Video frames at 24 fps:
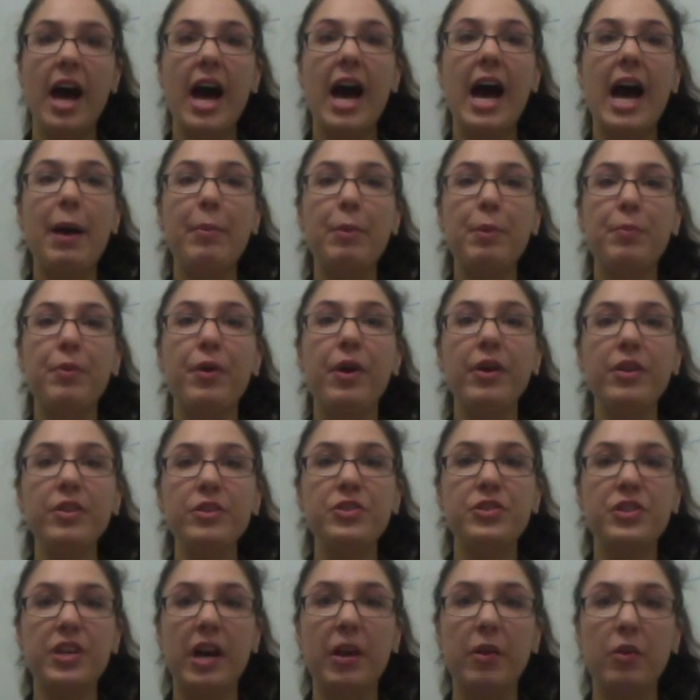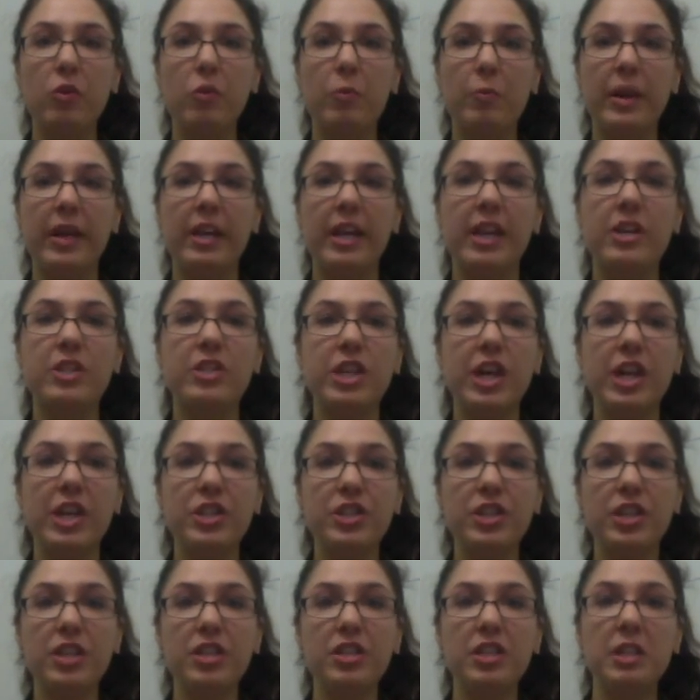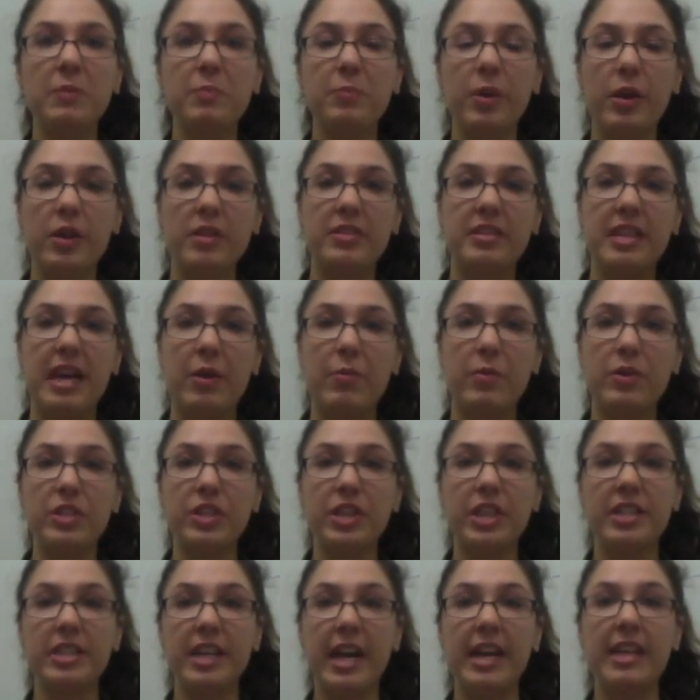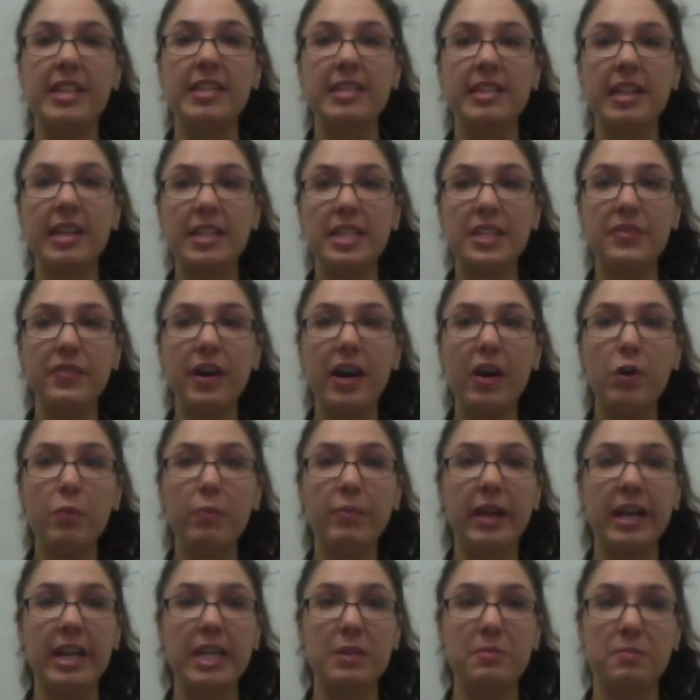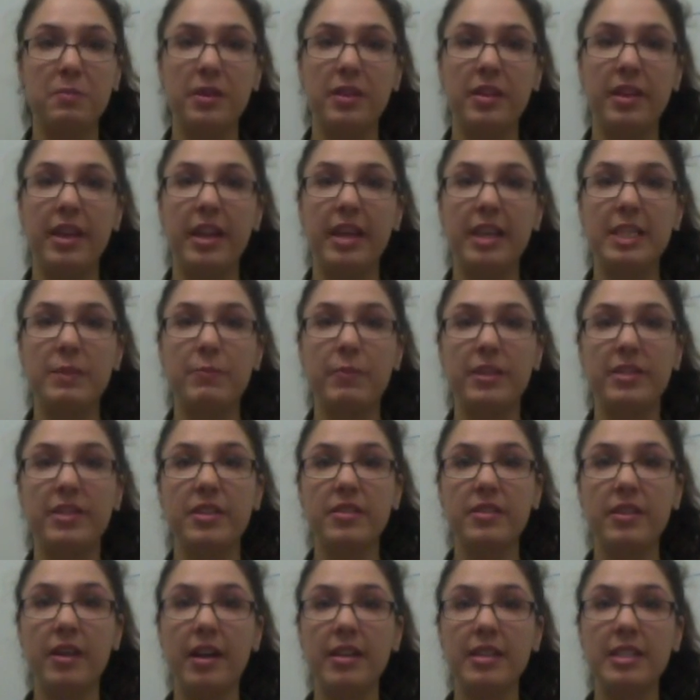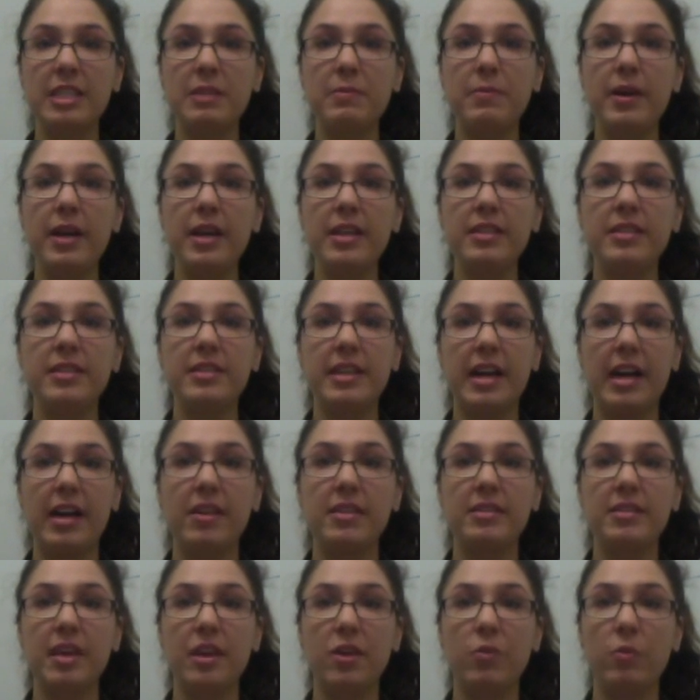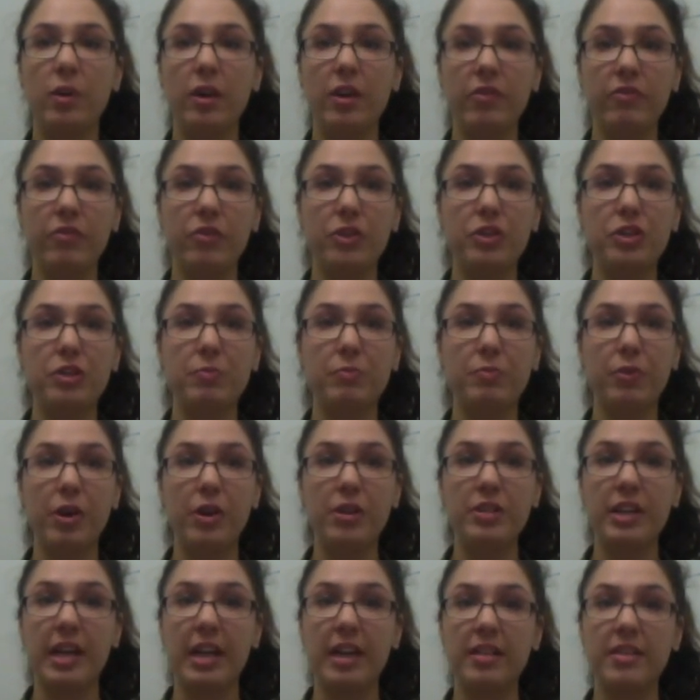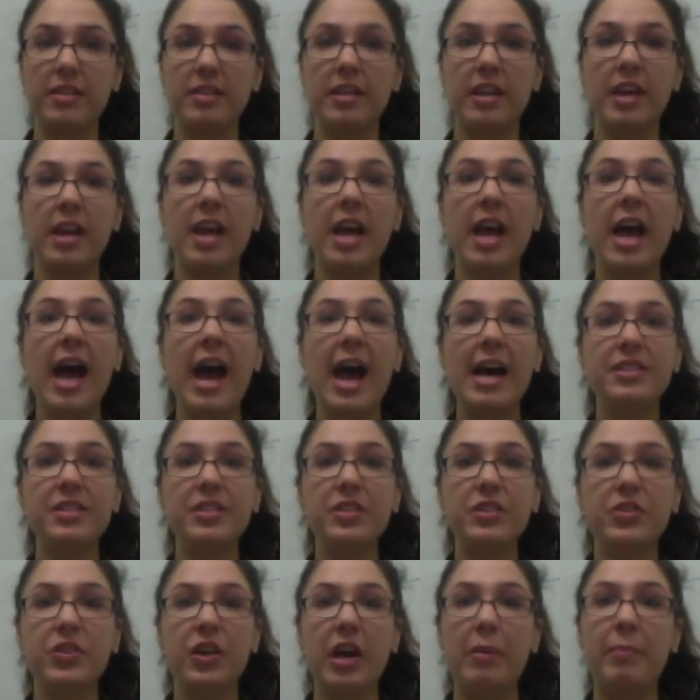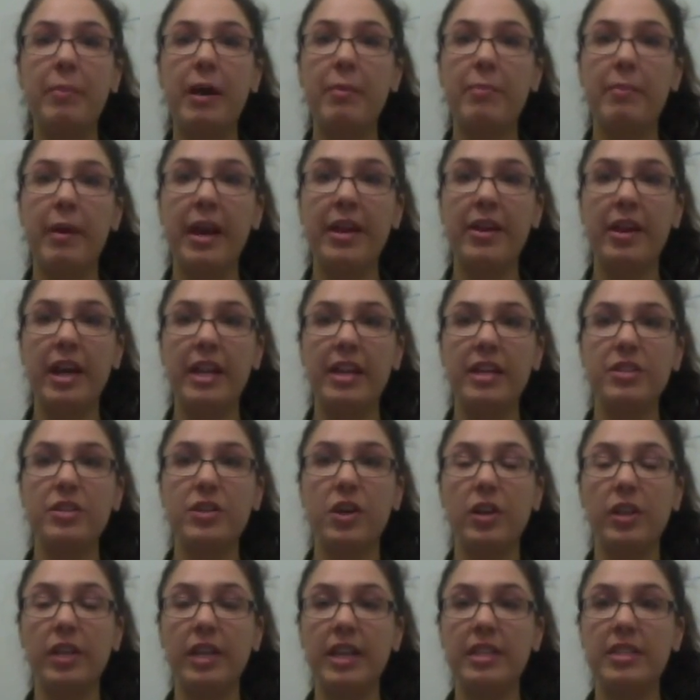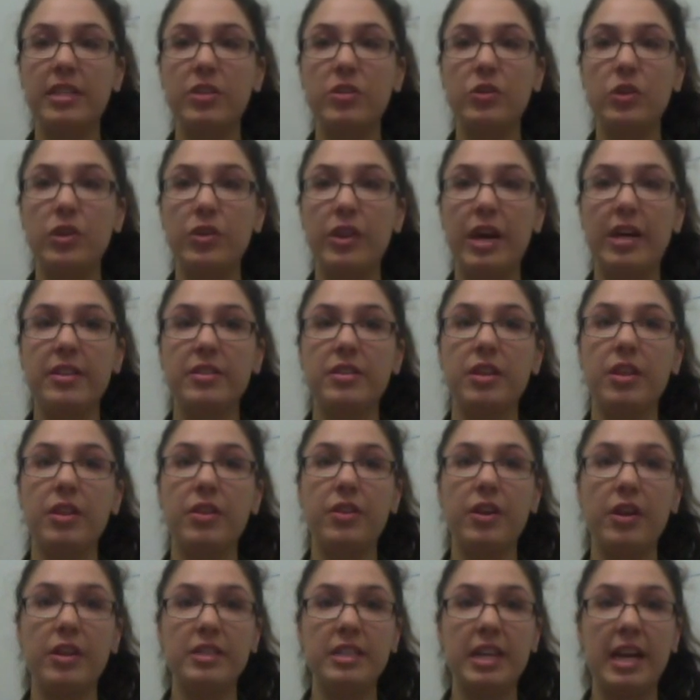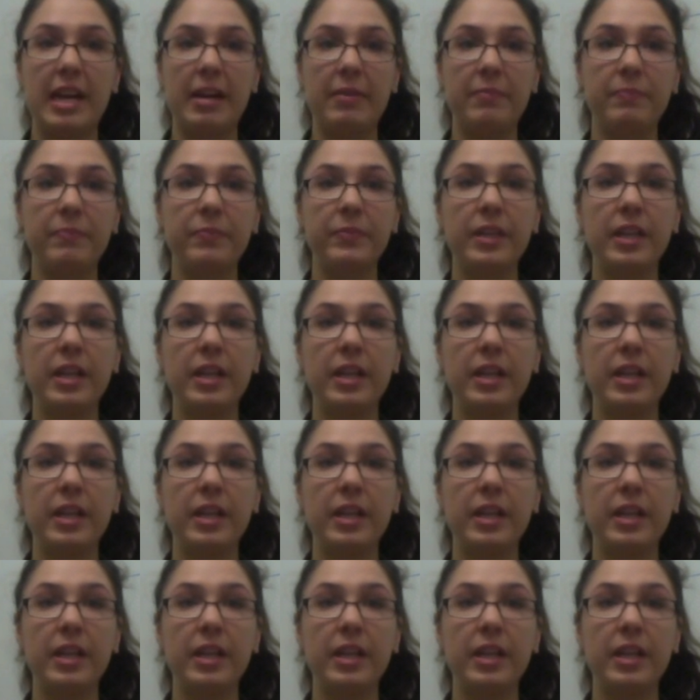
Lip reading: Our proposed drug will be an injection to the prostate which contains lentiviral plasmid that expresses customized TAL-TET1 fusion proteins, as described by Mader and his colleagues in 2013.